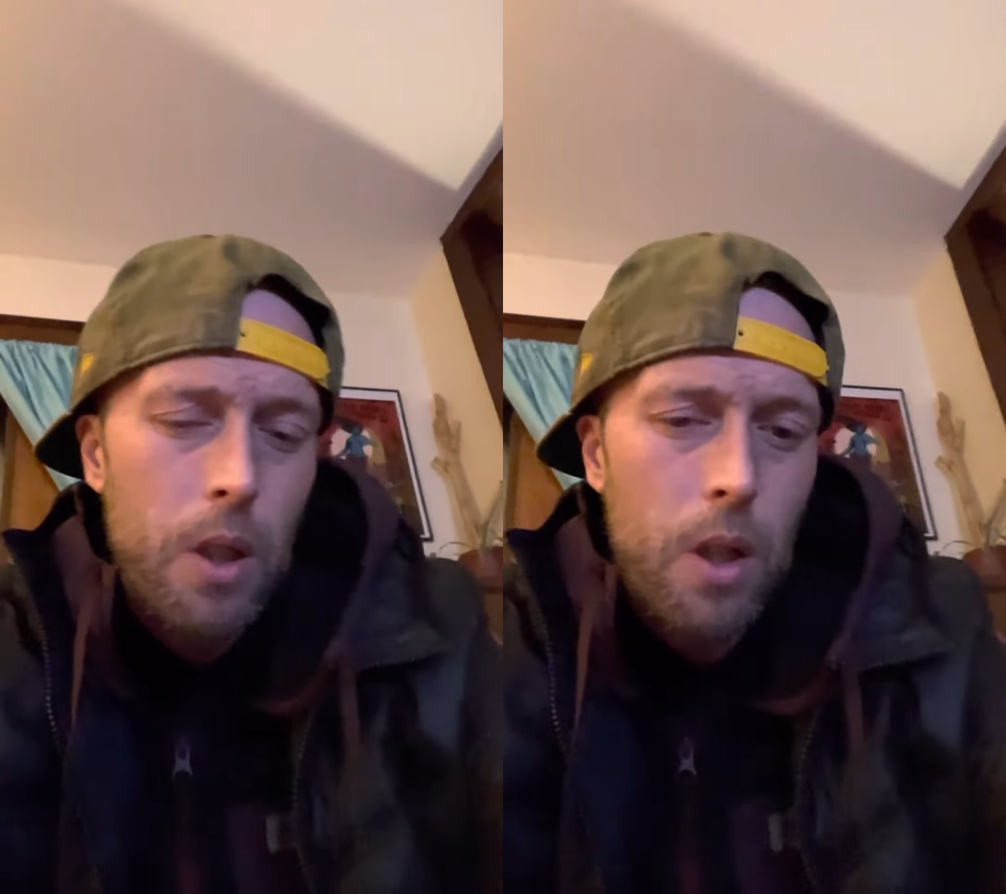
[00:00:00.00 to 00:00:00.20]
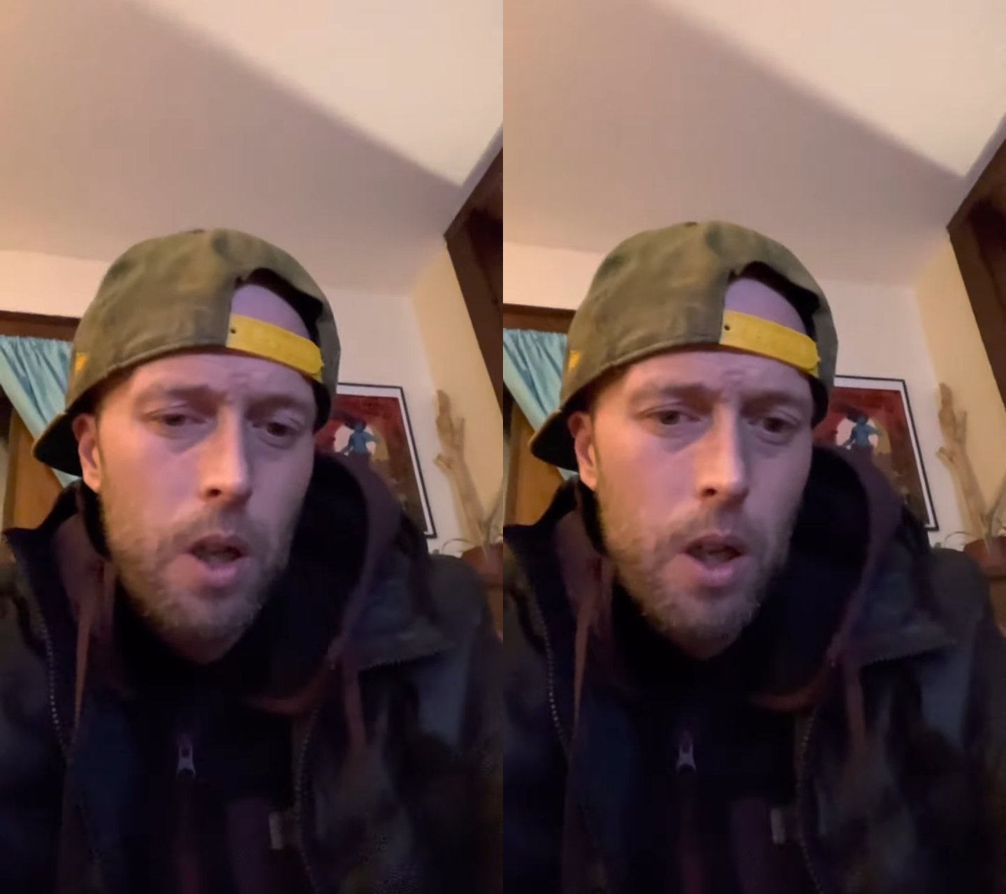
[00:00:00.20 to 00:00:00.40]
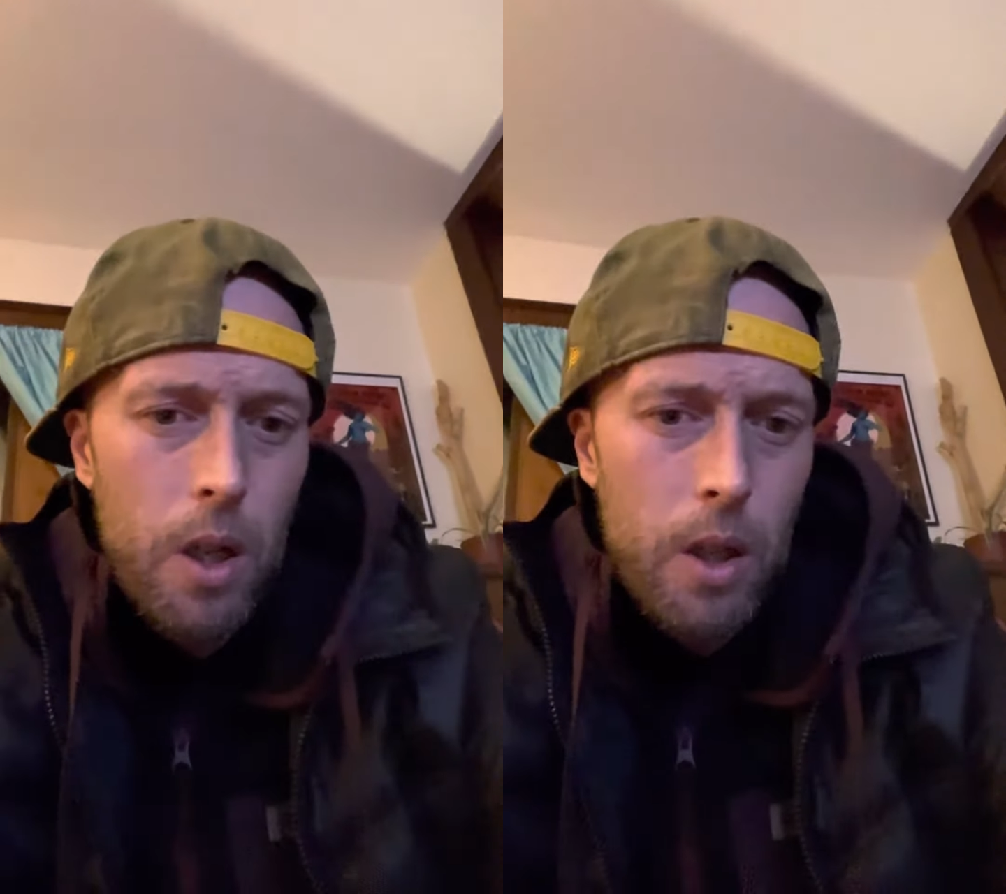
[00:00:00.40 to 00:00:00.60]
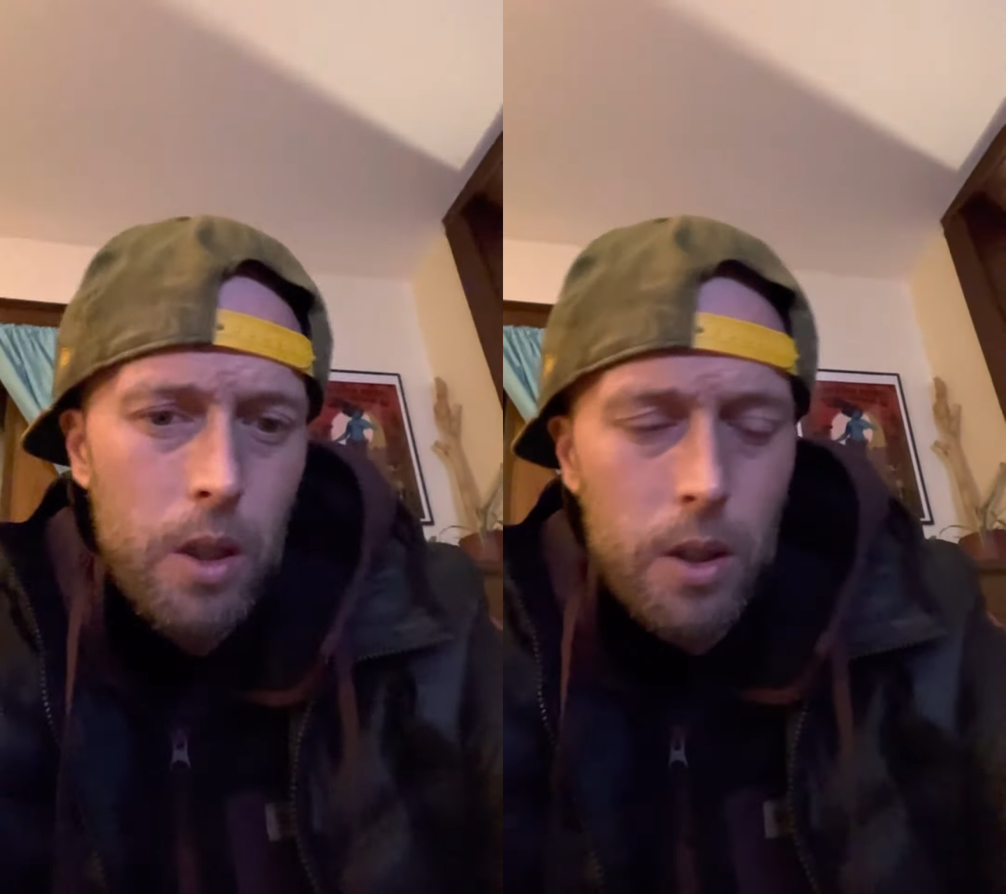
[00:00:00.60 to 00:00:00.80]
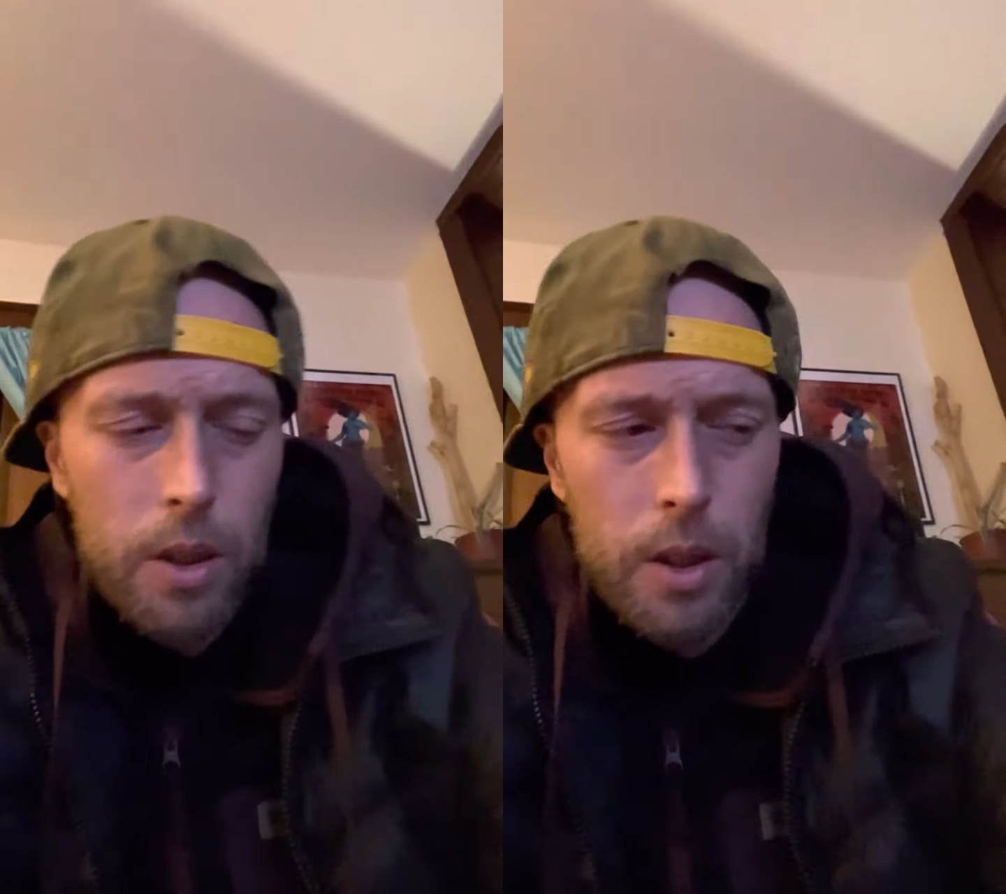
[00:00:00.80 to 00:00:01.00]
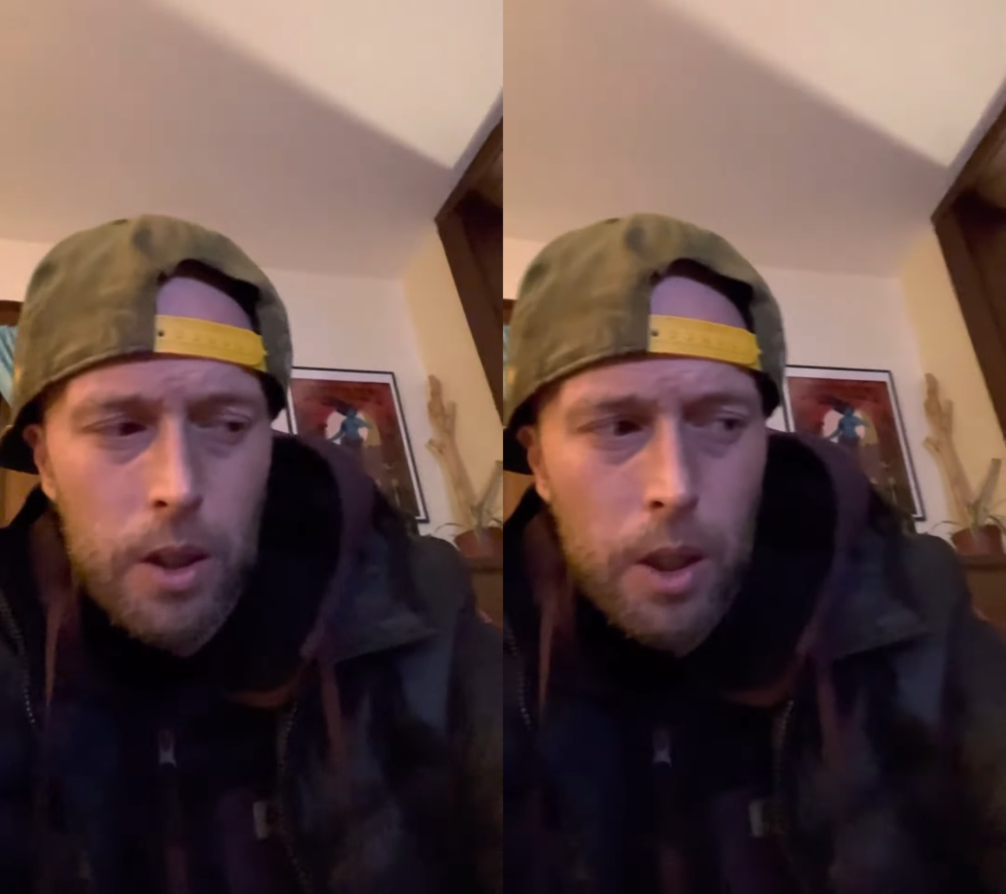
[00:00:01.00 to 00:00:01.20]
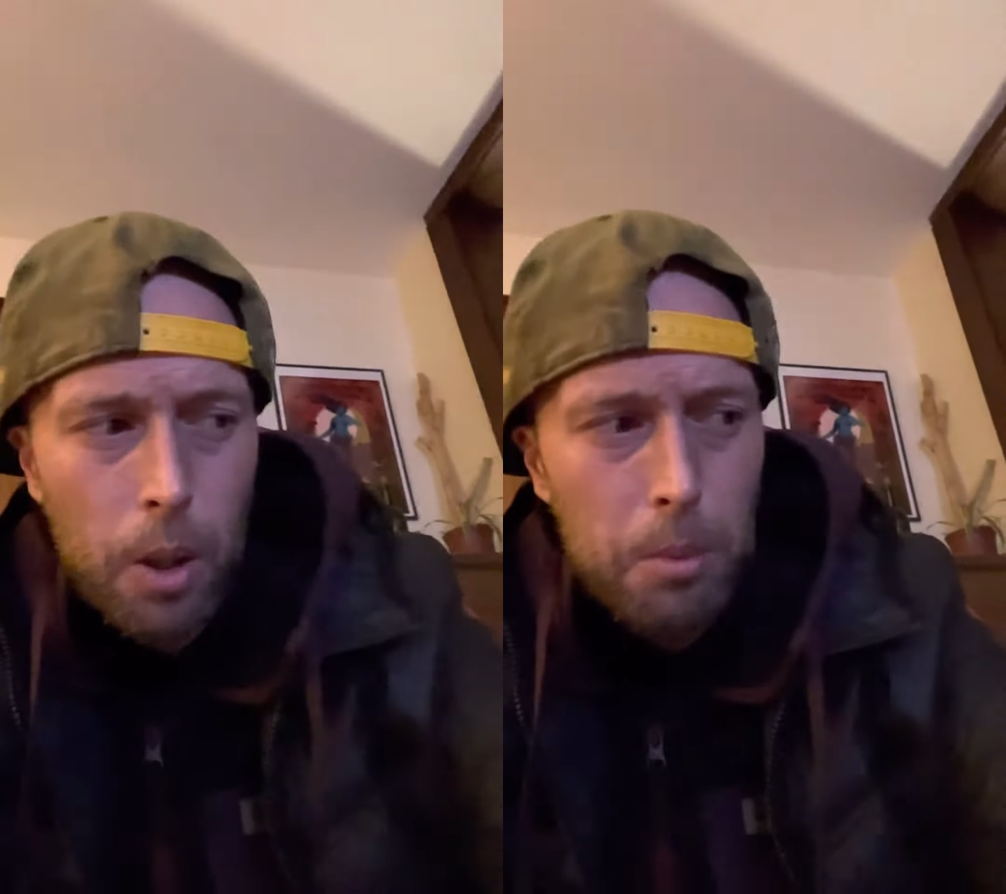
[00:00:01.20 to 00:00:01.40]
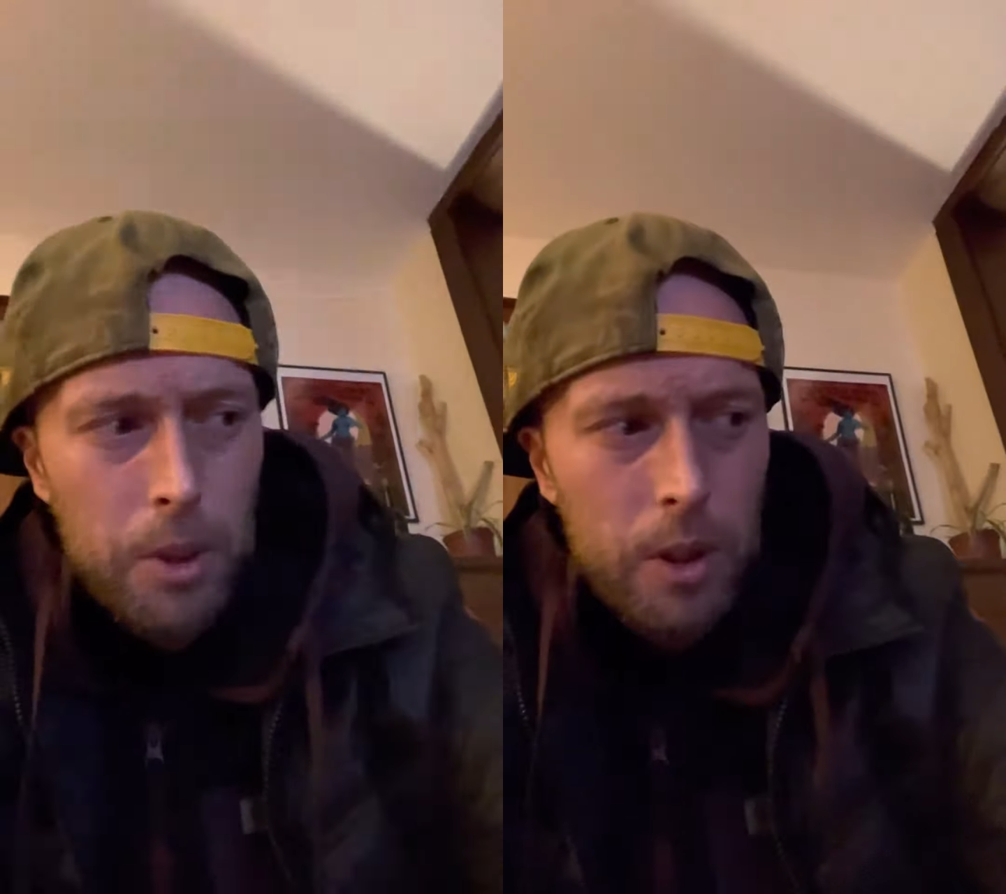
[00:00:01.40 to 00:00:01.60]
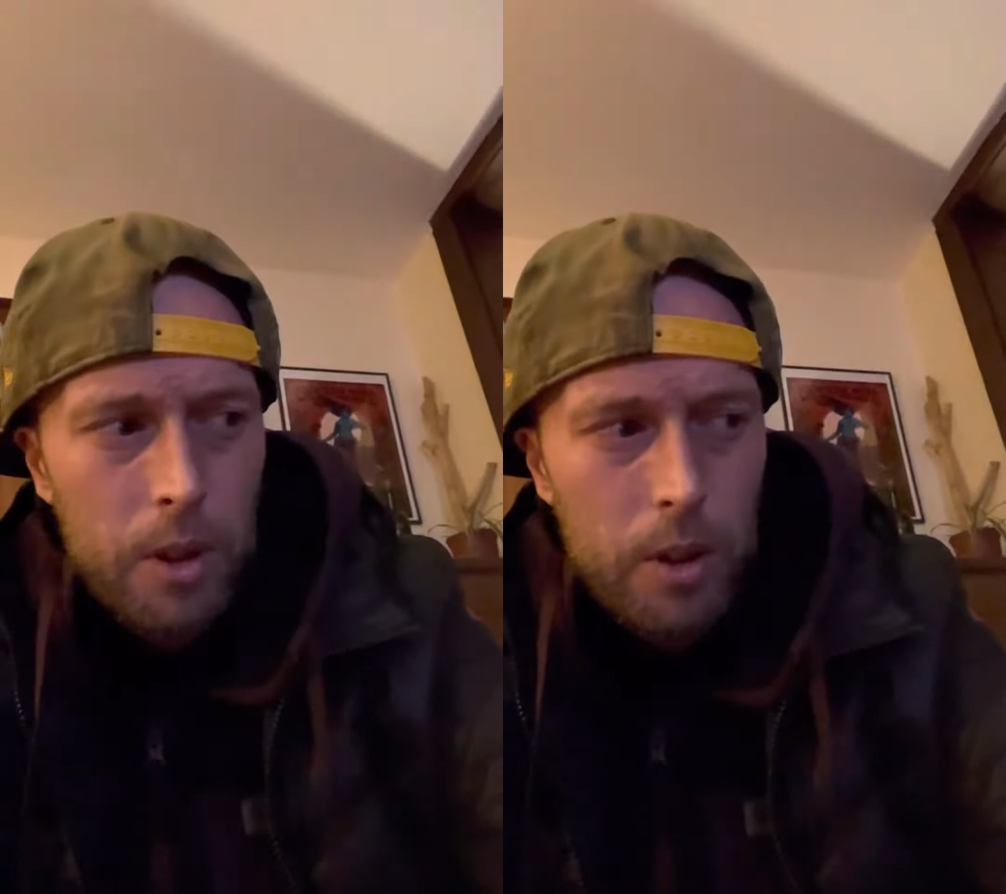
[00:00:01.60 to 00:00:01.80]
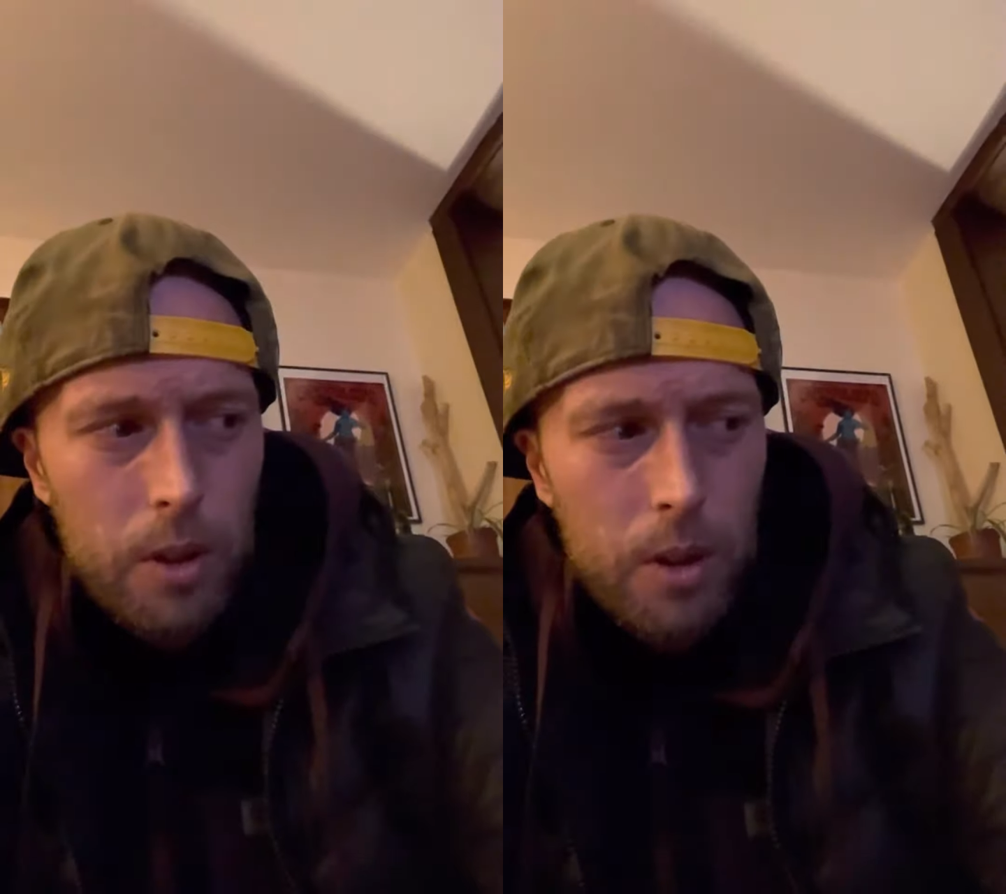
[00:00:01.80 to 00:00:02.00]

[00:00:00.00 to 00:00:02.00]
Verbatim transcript: uh, and I've been,